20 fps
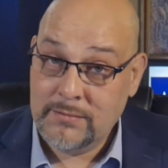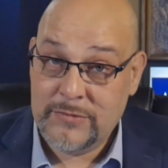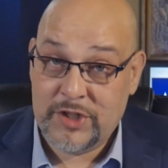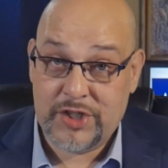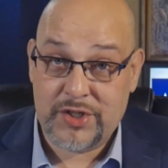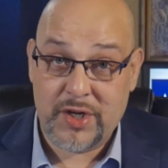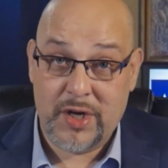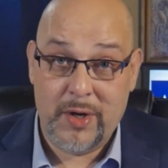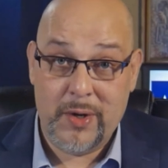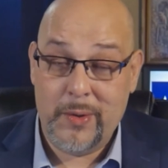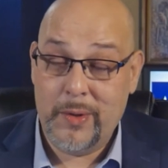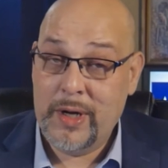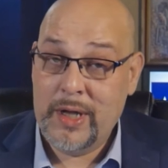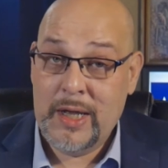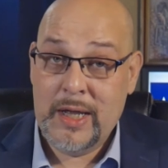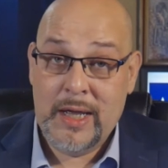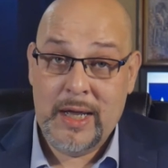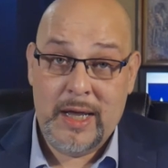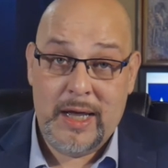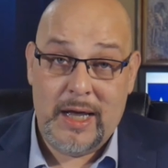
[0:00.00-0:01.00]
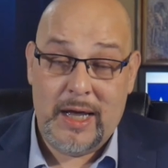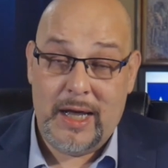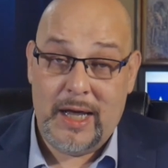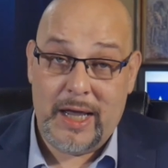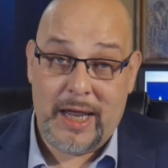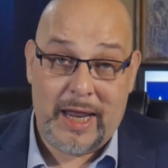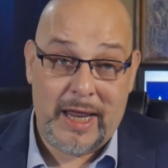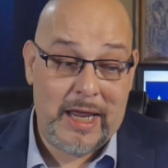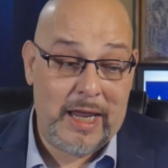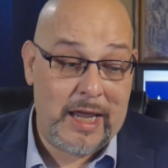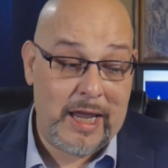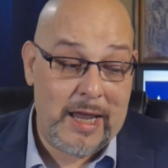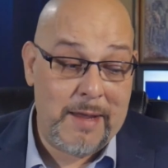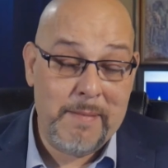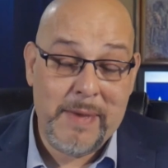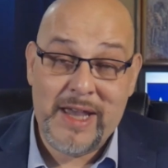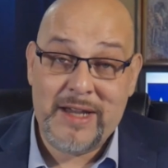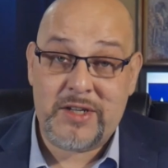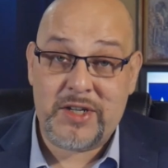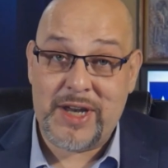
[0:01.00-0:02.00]
So uh, he he
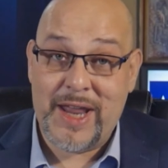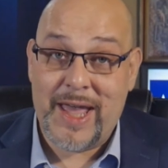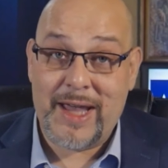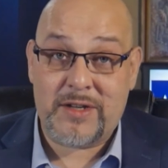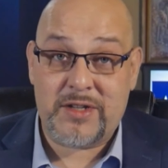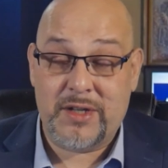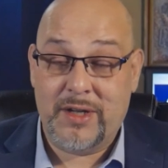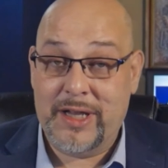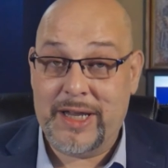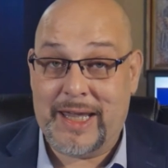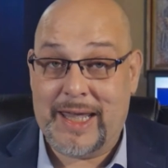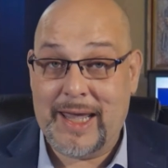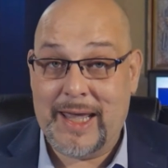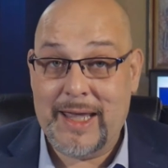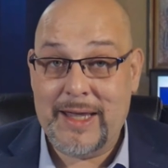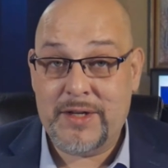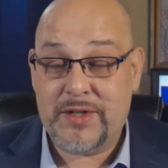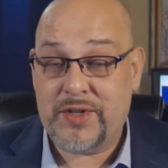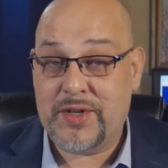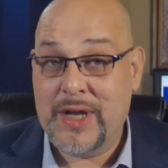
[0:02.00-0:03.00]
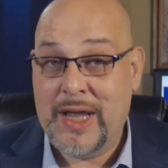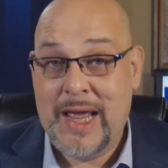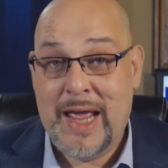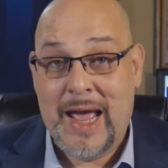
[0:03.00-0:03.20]
makes an excellent case.